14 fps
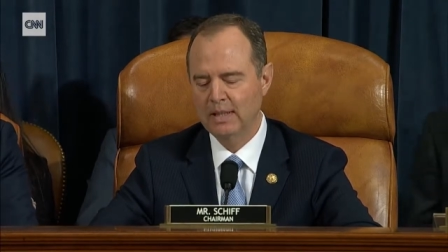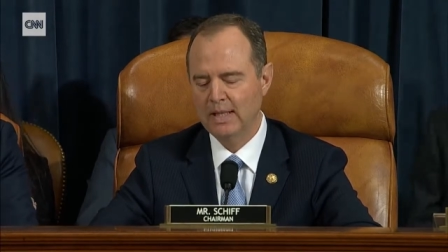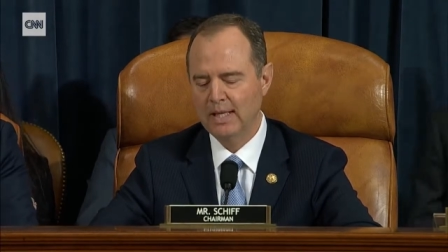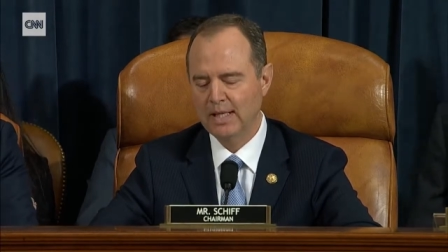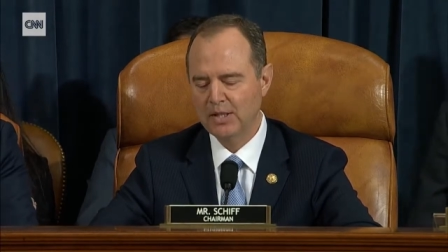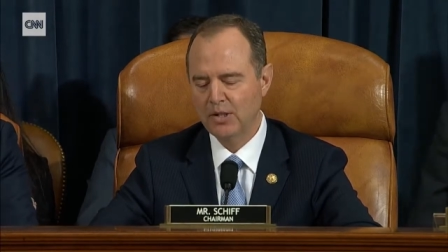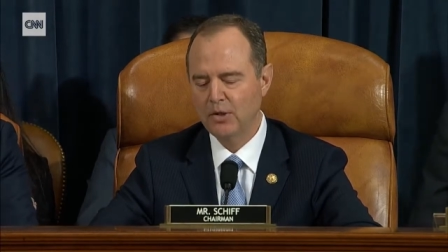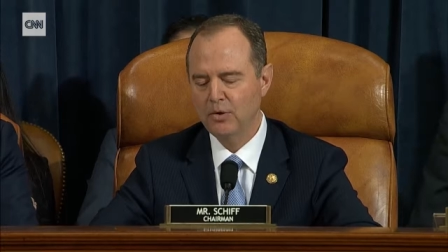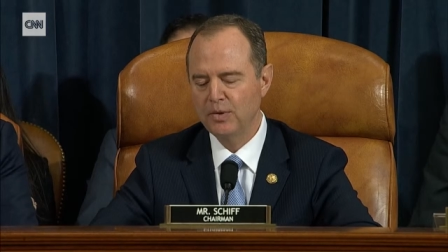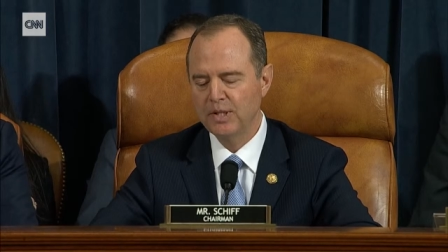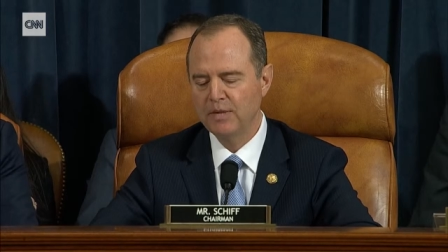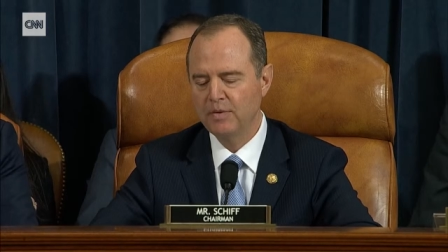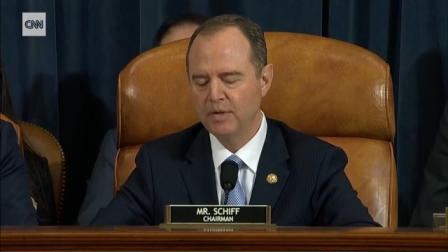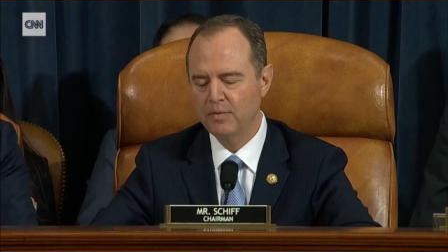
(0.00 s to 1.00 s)

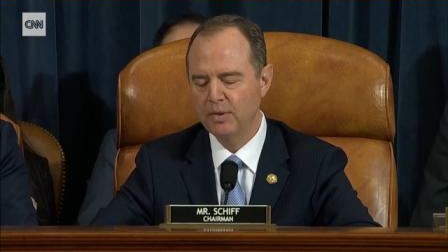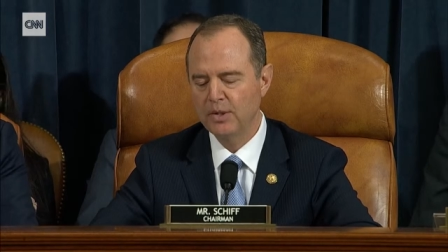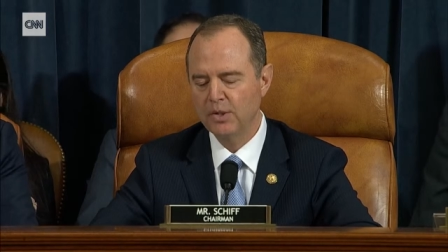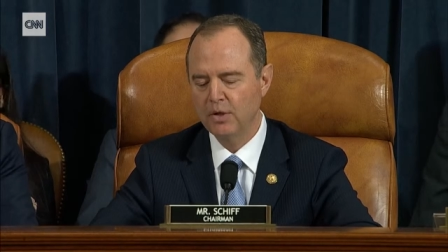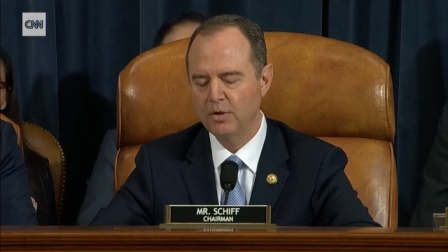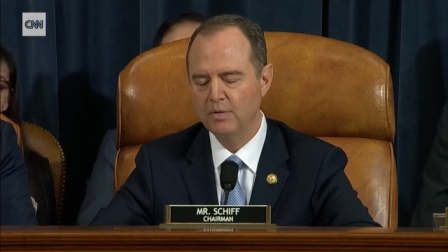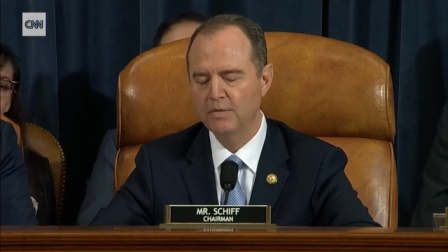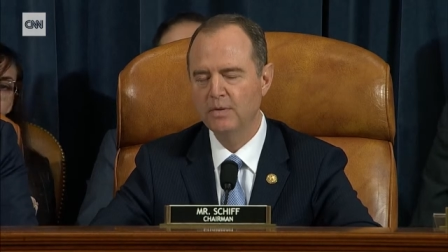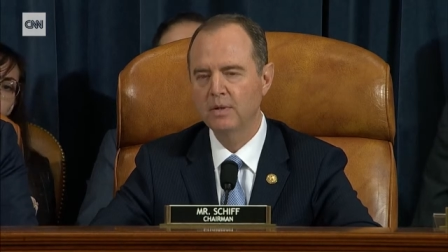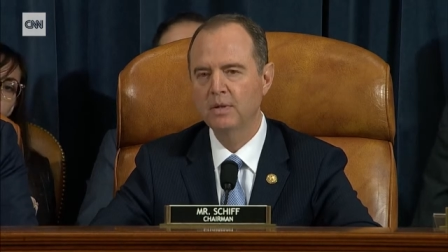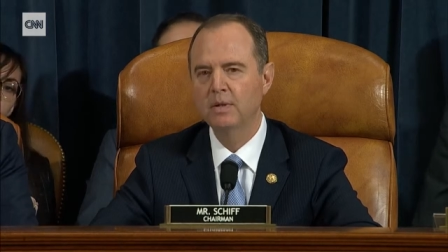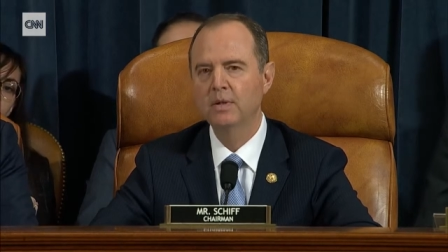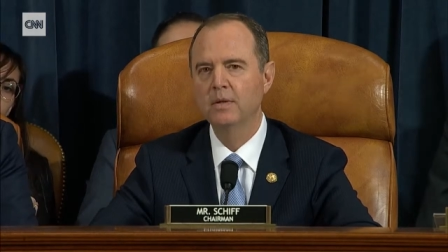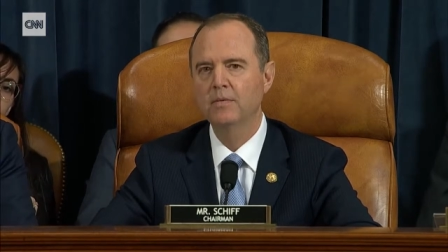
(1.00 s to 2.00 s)
exclusively reserved
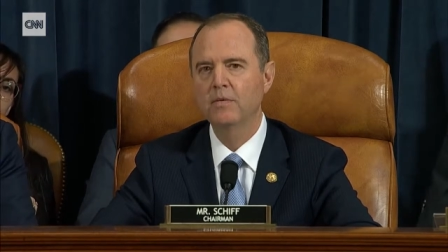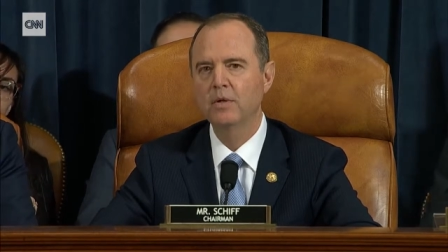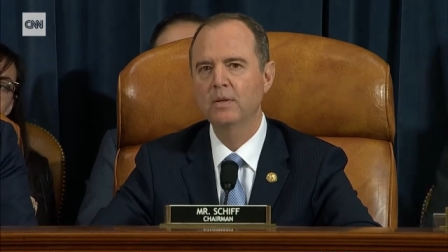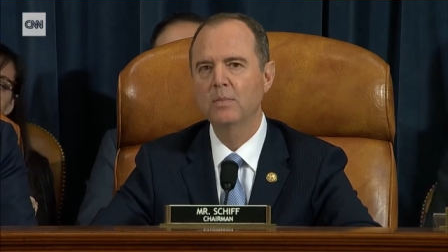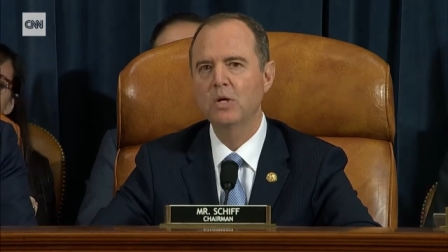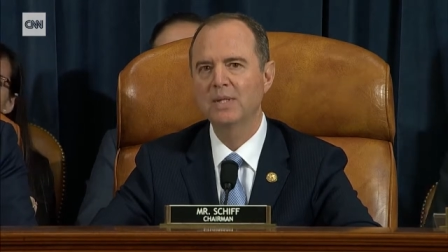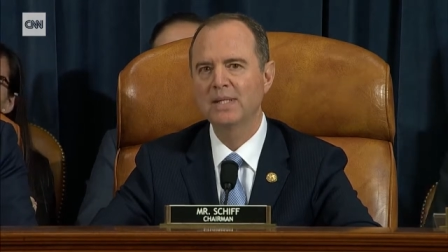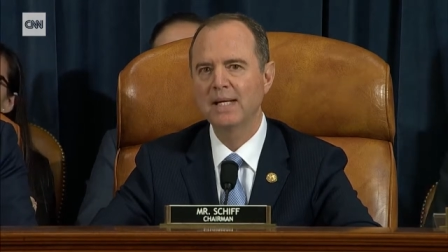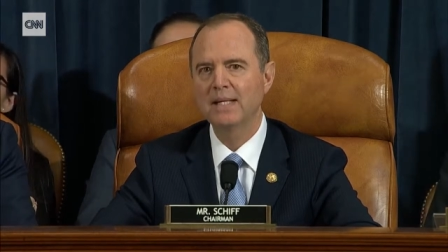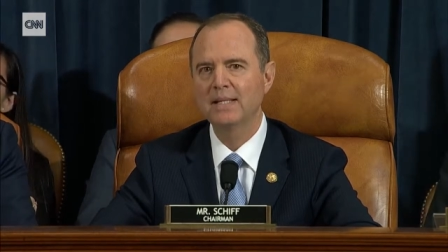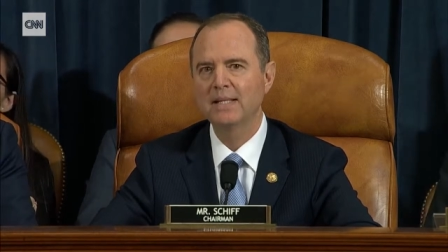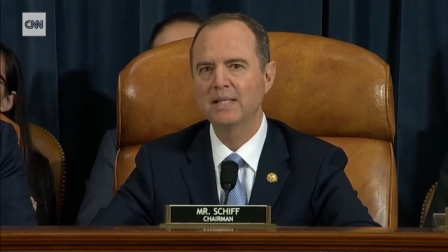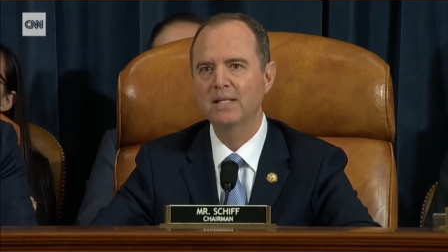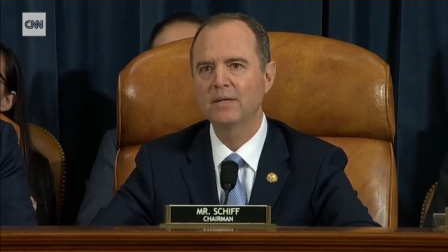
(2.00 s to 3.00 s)
for the most
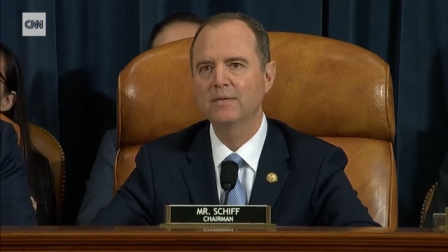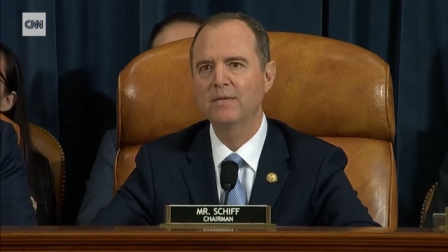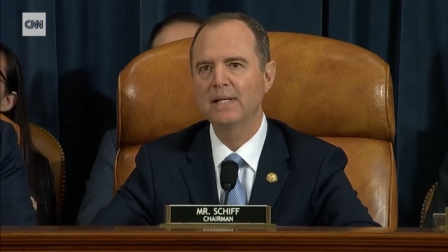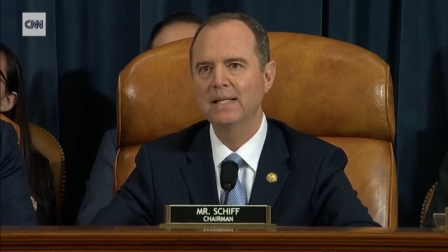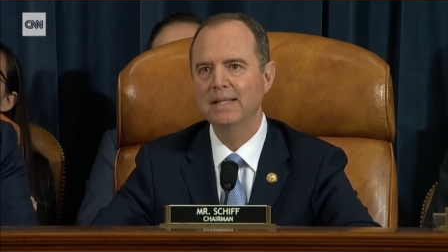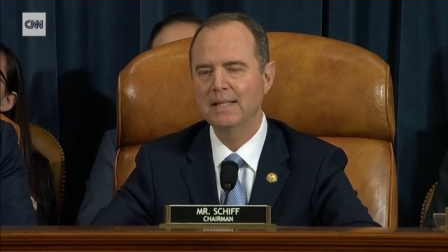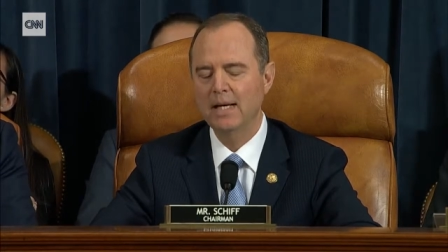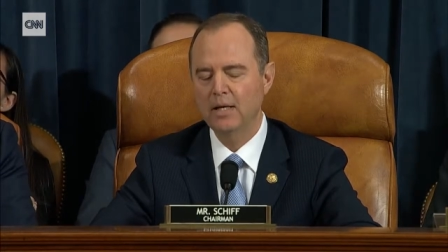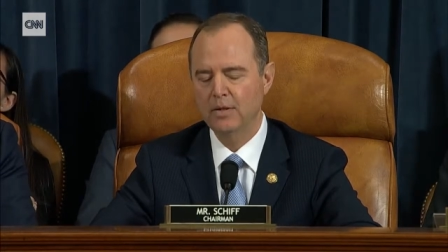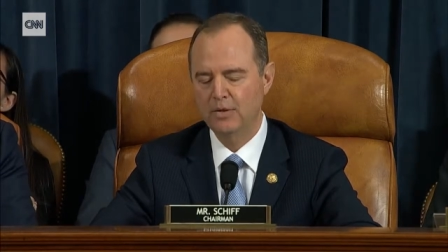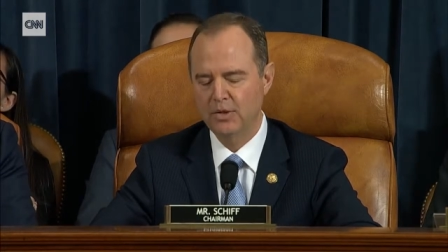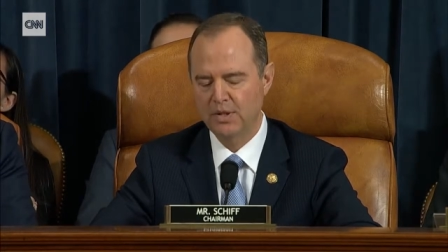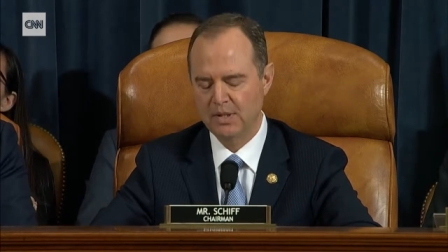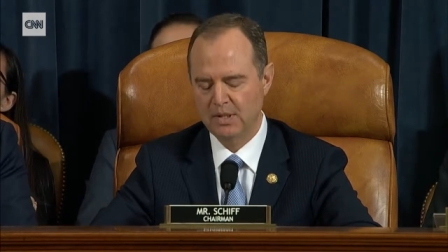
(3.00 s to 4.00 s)
sensitive
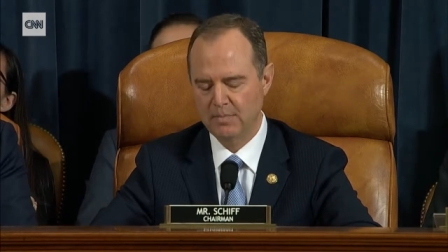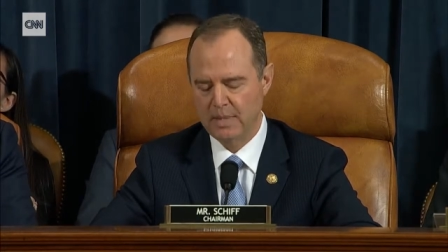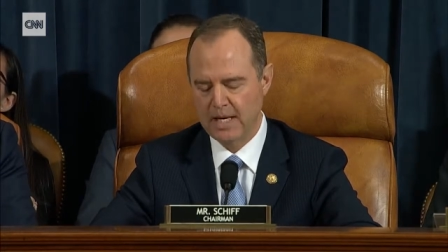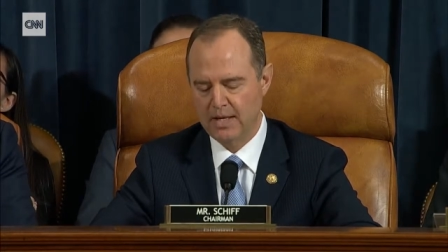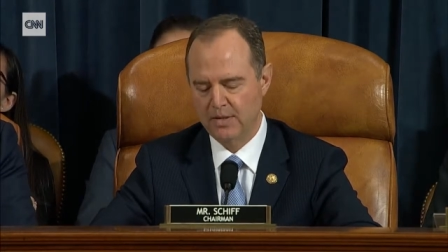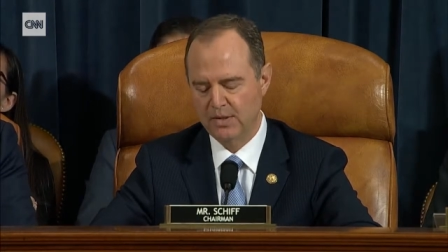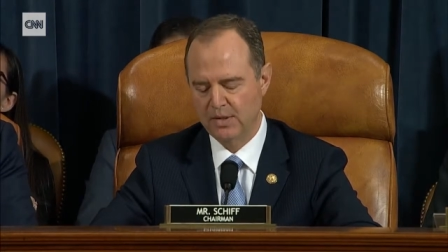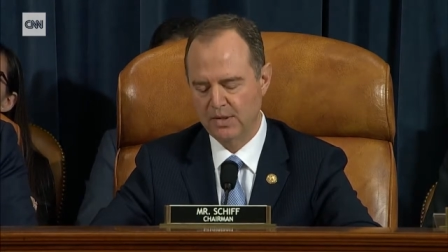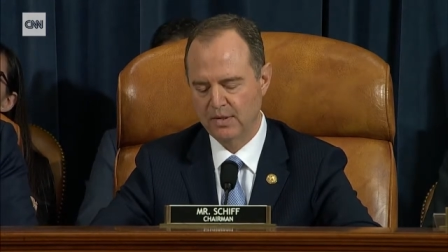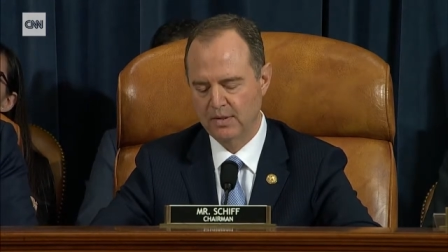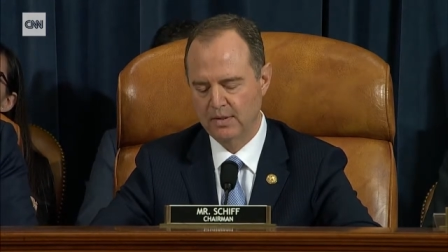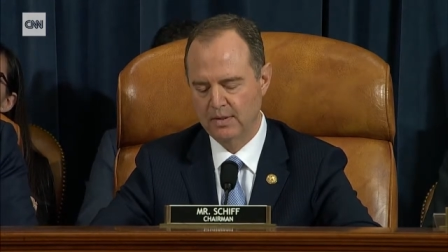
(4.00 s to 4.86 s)
intelligence matters.